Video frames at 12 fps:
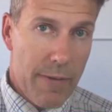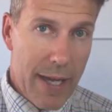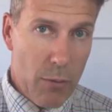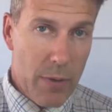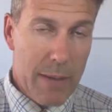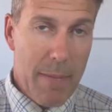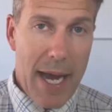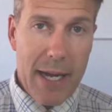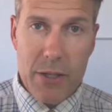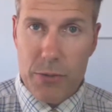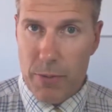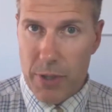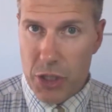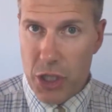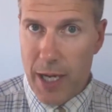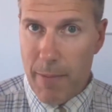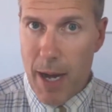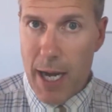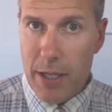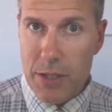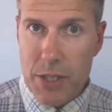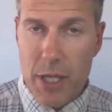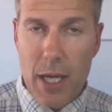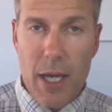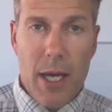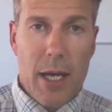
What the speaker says: equity markets, with the share markets.